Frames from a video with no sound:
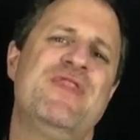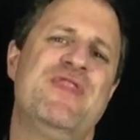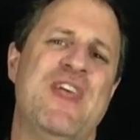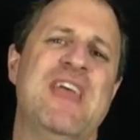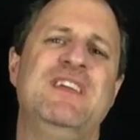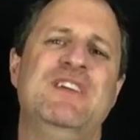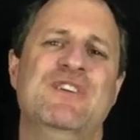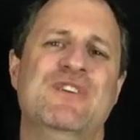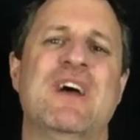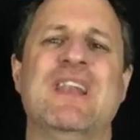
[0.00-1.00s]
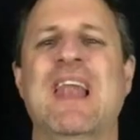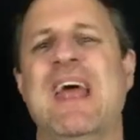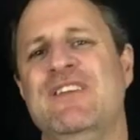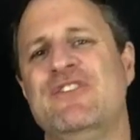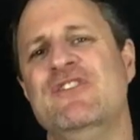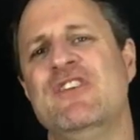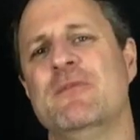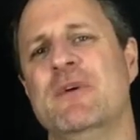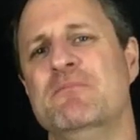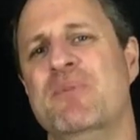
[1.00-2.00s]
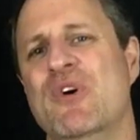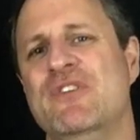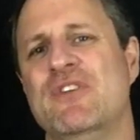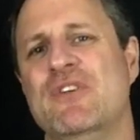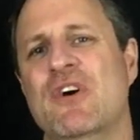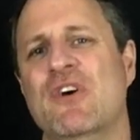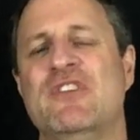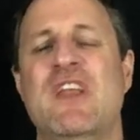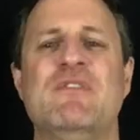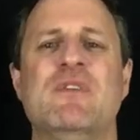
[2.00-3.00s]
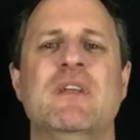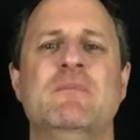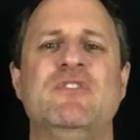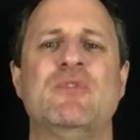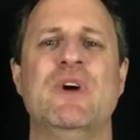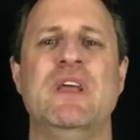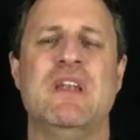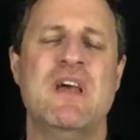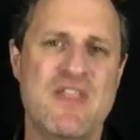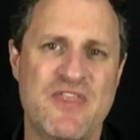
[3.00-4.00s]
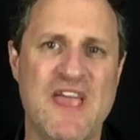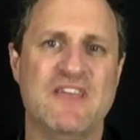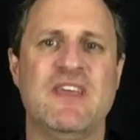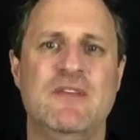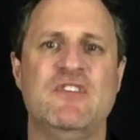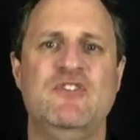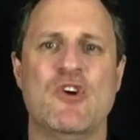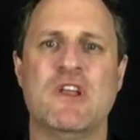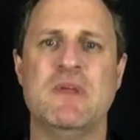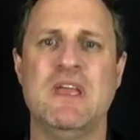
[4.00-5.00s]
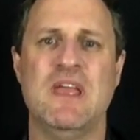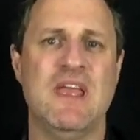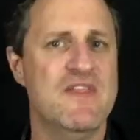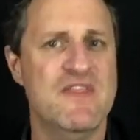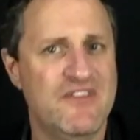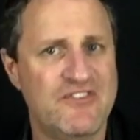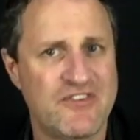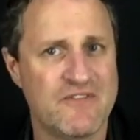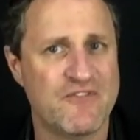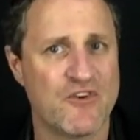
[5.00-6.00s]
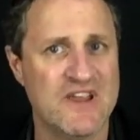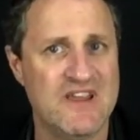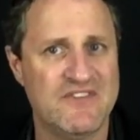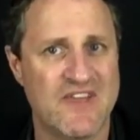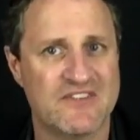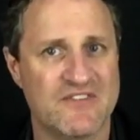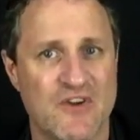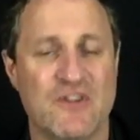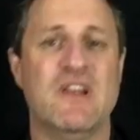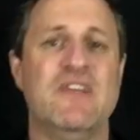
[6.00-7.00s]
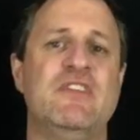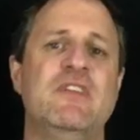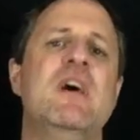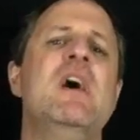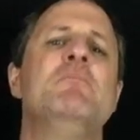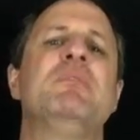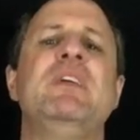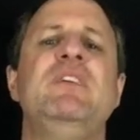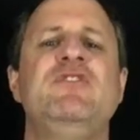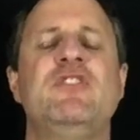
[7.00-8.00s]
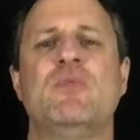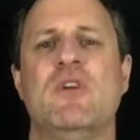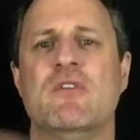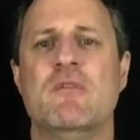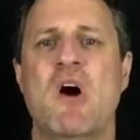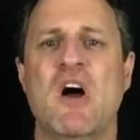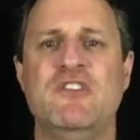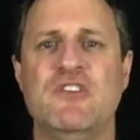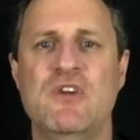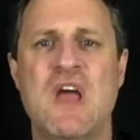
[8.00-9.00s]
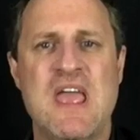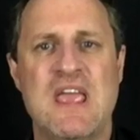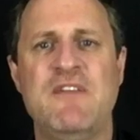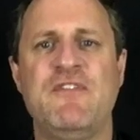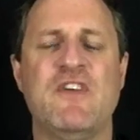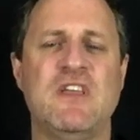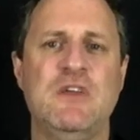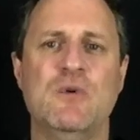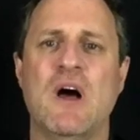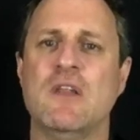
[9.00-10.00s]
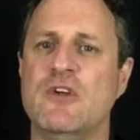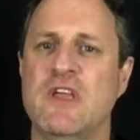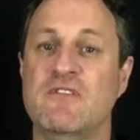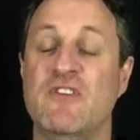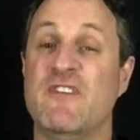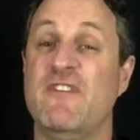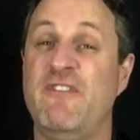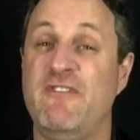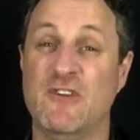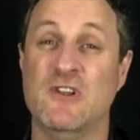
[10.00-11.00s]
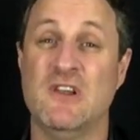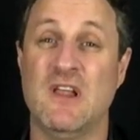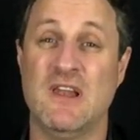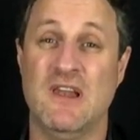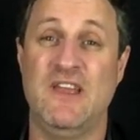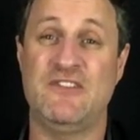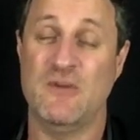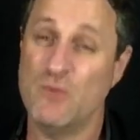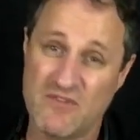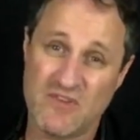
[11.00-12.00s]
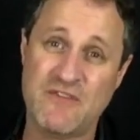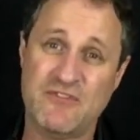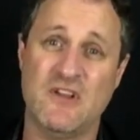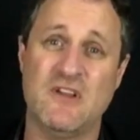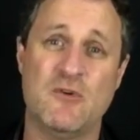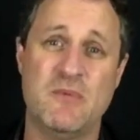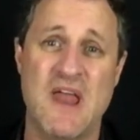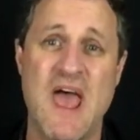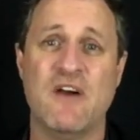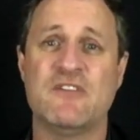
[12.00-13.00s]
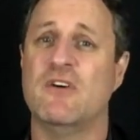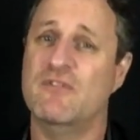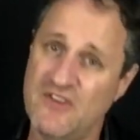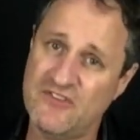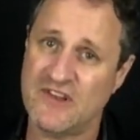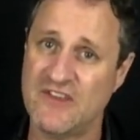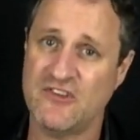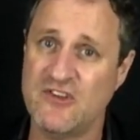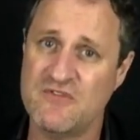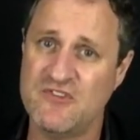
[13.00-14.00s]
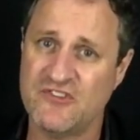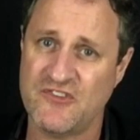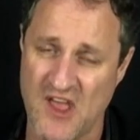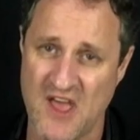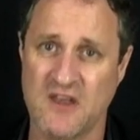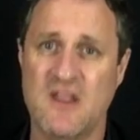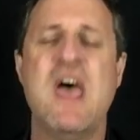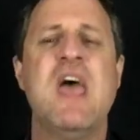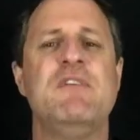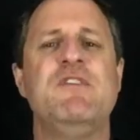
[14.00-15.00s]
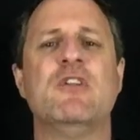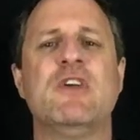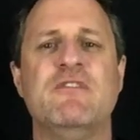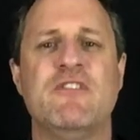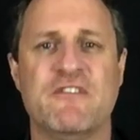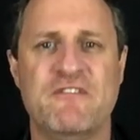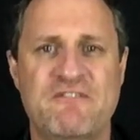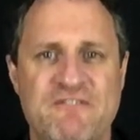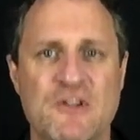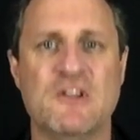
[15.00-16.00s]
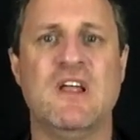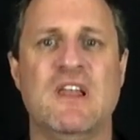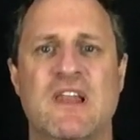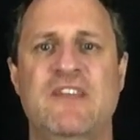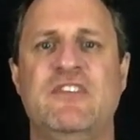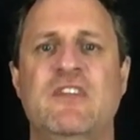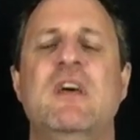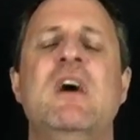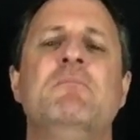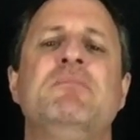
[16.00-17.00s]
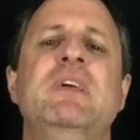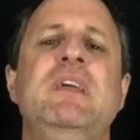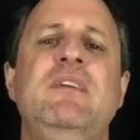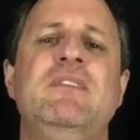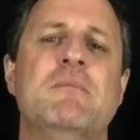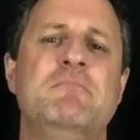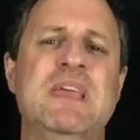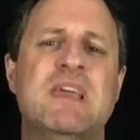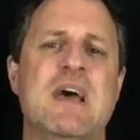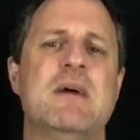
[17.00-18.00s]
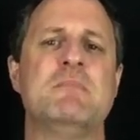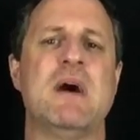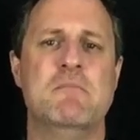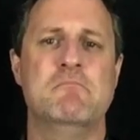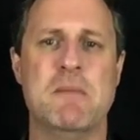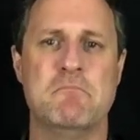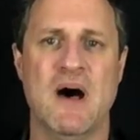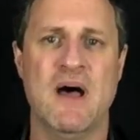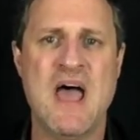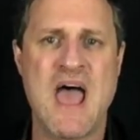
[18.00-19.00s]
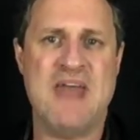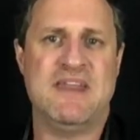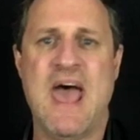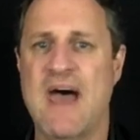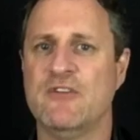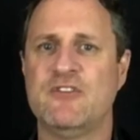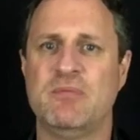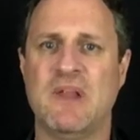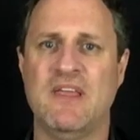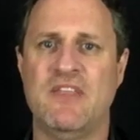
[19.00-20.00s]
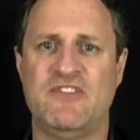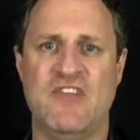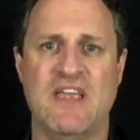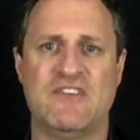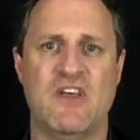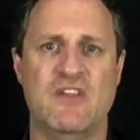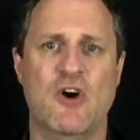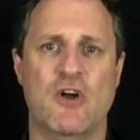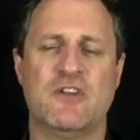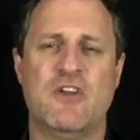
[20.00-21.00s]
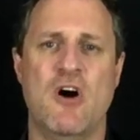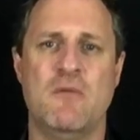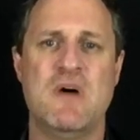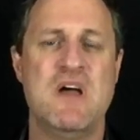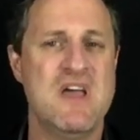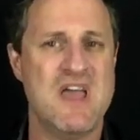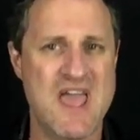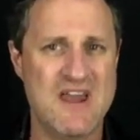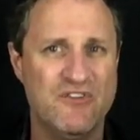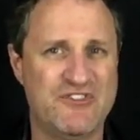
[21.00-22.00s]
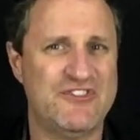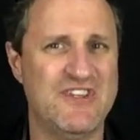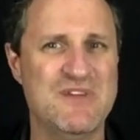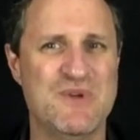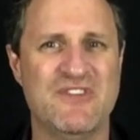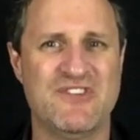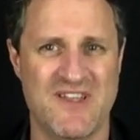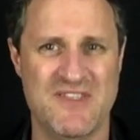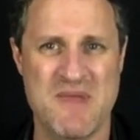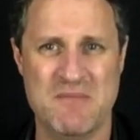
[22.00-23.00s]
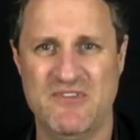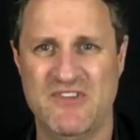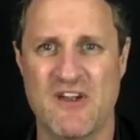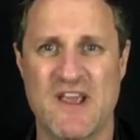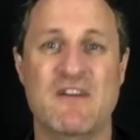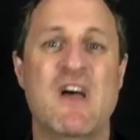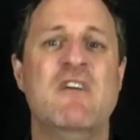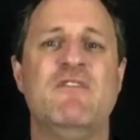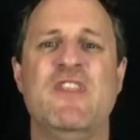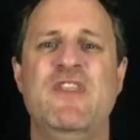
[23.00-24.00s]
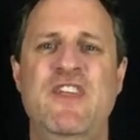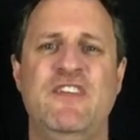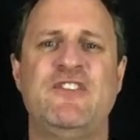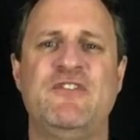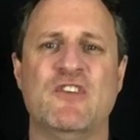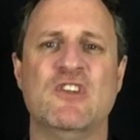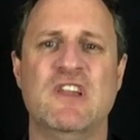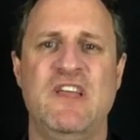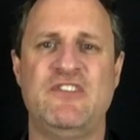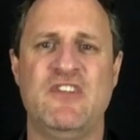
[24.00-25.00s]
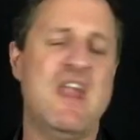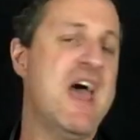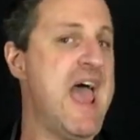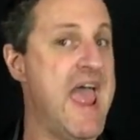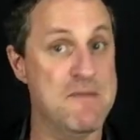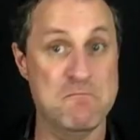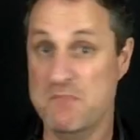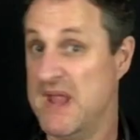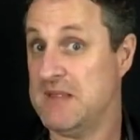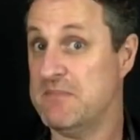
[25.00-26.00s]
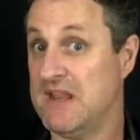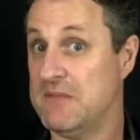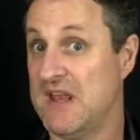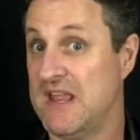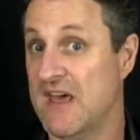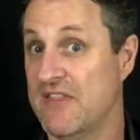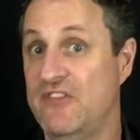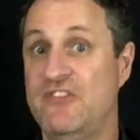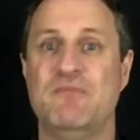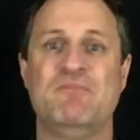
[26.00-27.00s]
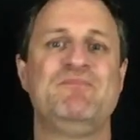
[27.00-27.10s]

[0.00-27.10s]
Thank you, ladies and gentlemen, boys and girls, and everyone in between. Thanks heap for joining me in this free saxophone lesson. Please, just want to remind you, if you are looking for the full lesson, we've left a little bit out of this lesson you've just done. If you're looking for the full lesson, please become a member at howtoplaythesax.com, and I'll see you inside the members area for this full lesson and many, many, many others.